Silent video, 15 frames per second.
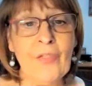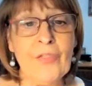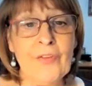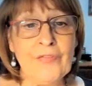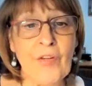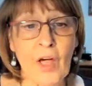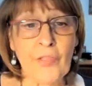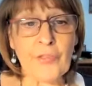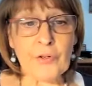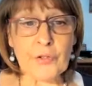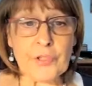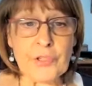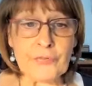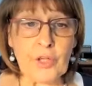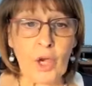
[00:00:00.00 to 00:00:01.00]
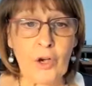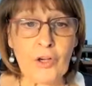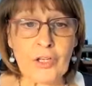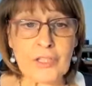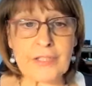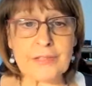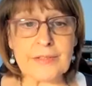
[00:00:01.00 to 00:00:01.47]
The fatherhood of
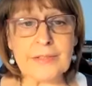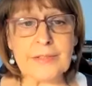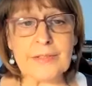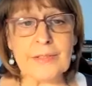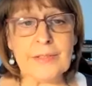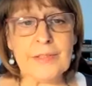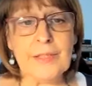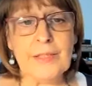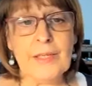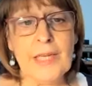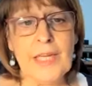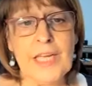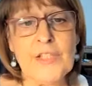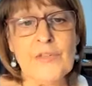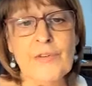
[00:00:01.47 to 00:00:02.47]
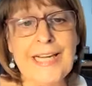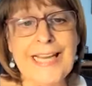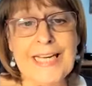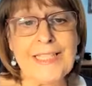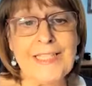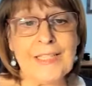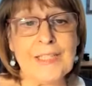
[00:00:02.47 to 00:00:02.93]
God is
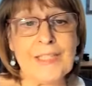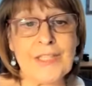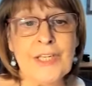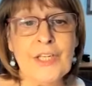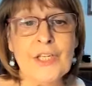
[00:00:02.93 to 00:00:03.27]
related